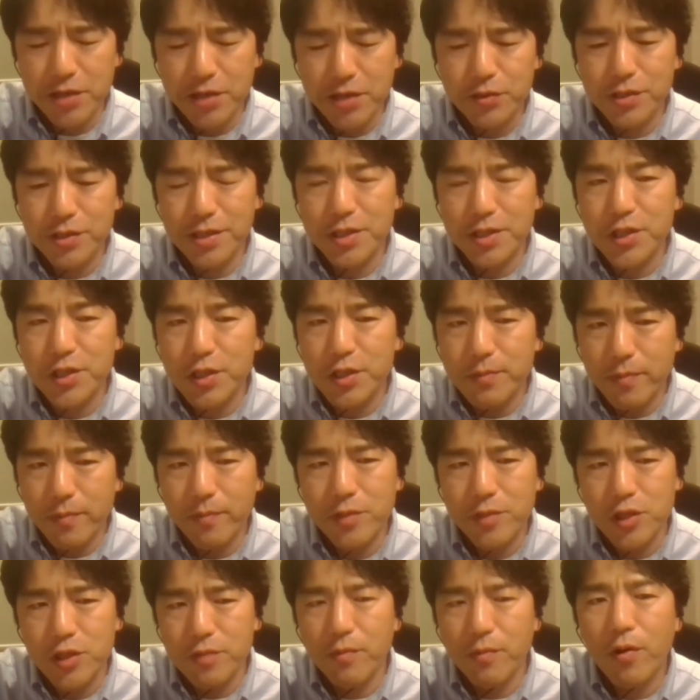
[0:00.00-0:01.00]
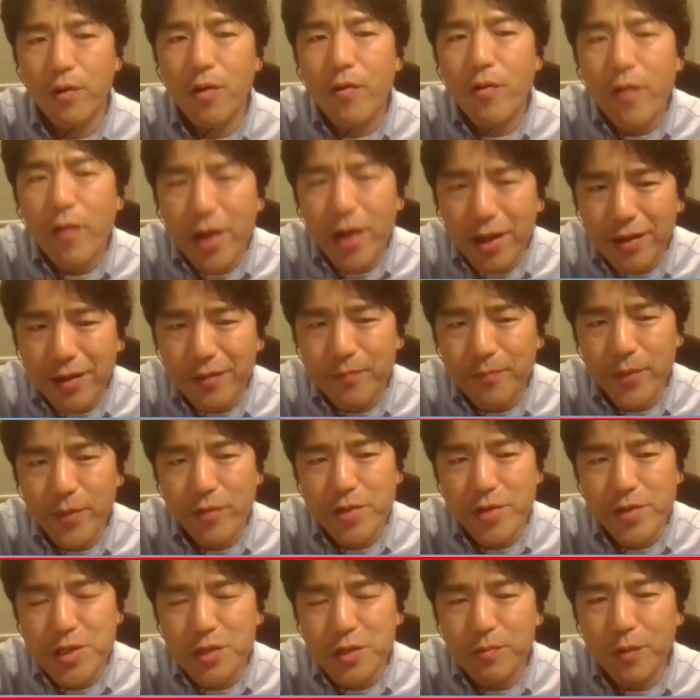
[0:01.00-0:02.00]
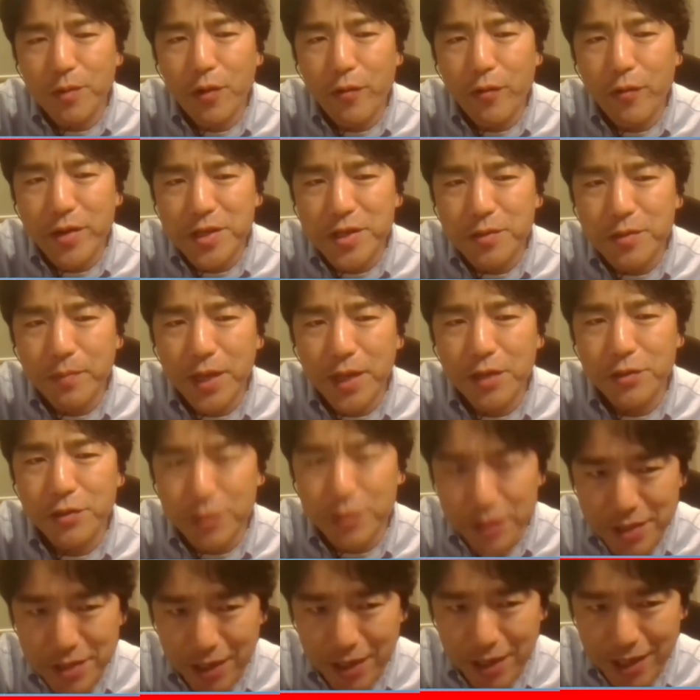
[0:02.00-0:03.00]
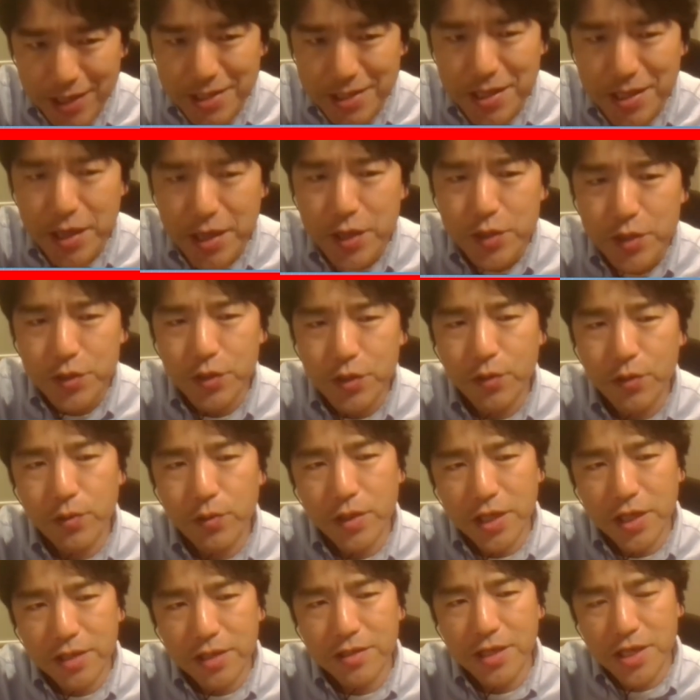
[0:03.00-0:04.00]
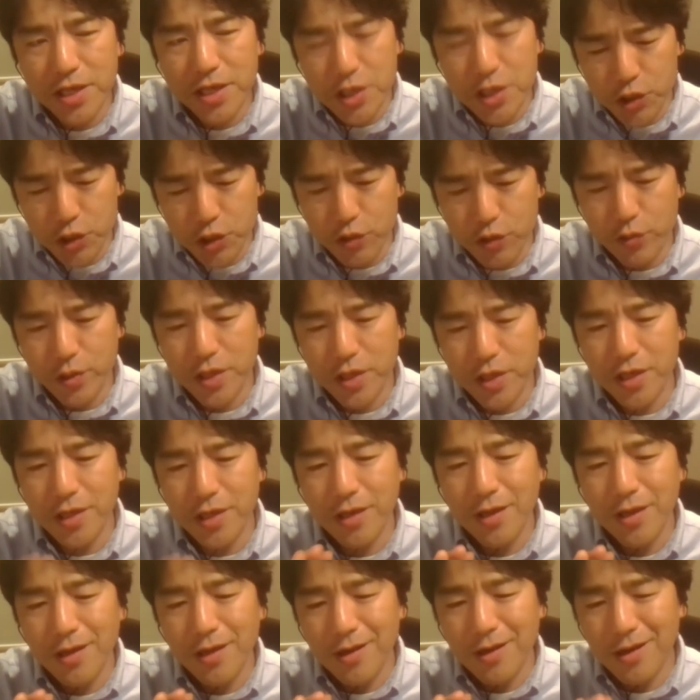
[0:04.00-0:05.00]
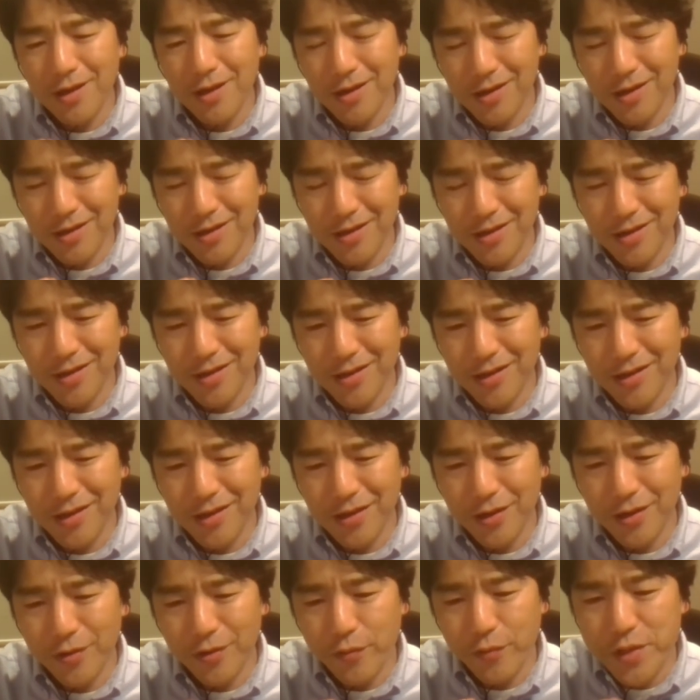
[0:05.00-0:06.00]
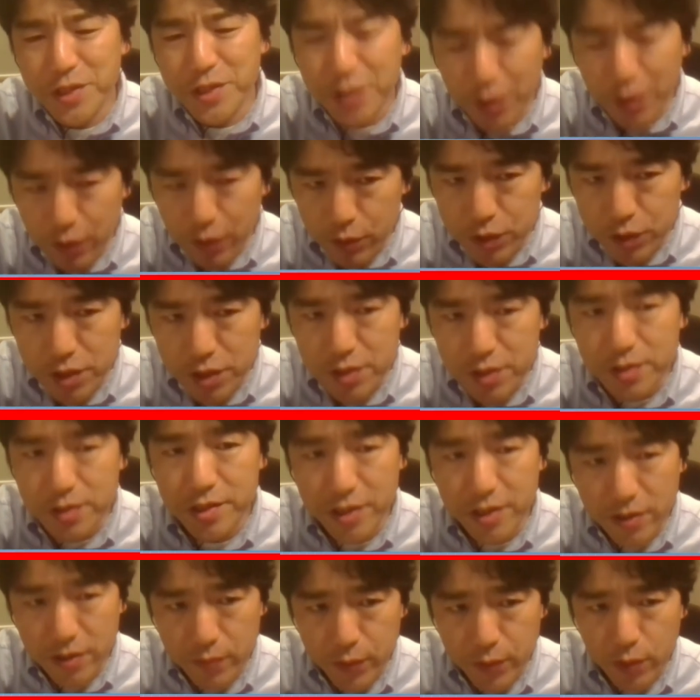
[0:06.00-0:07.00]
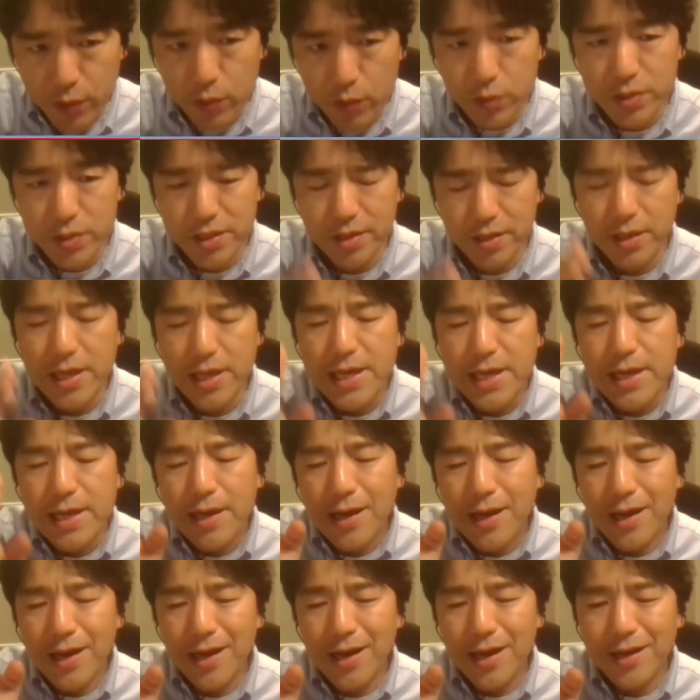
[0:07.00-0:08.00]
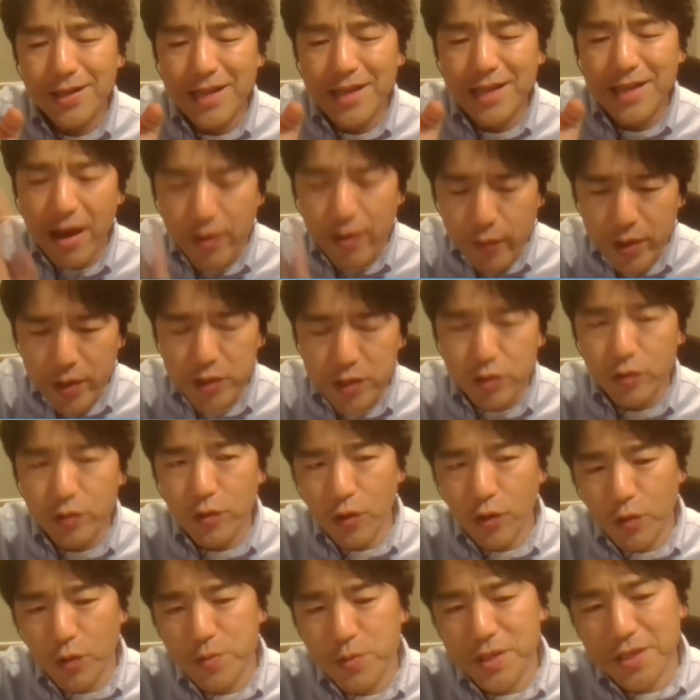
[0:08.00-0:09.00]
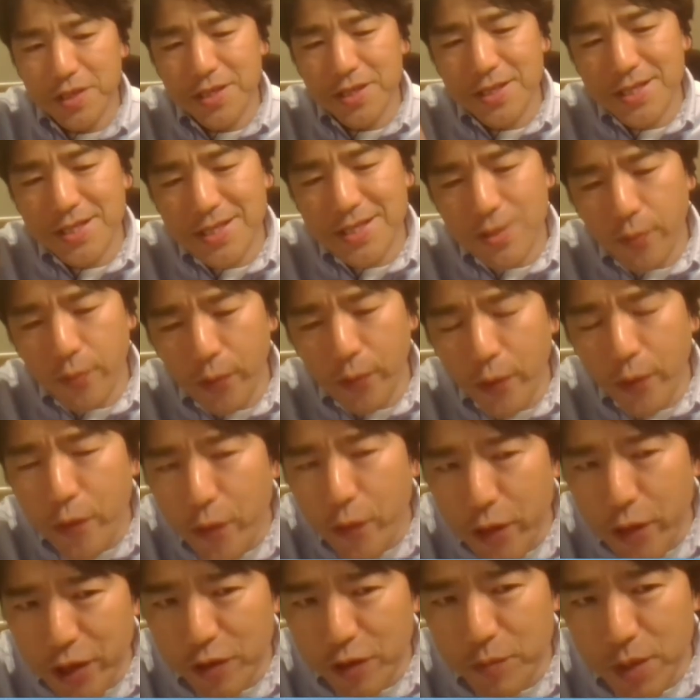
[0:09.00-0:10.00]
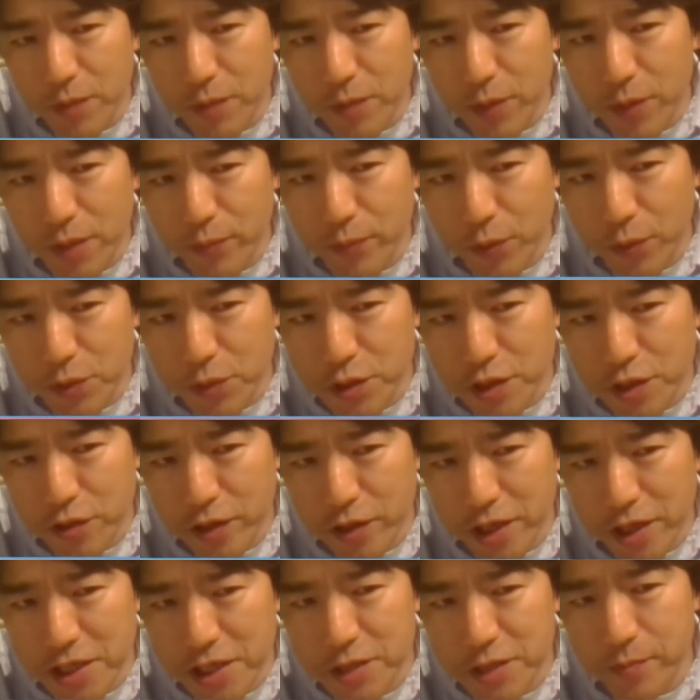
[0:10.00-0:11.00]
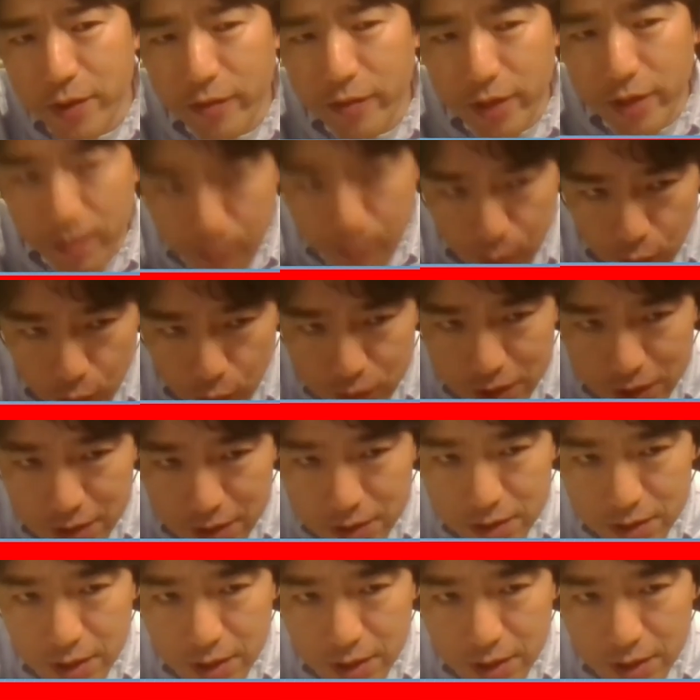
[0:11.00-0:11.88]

the smaller, very smallest balloon size, so it usually restenosis. Therefore, the duration of the following BPA procedure is very important.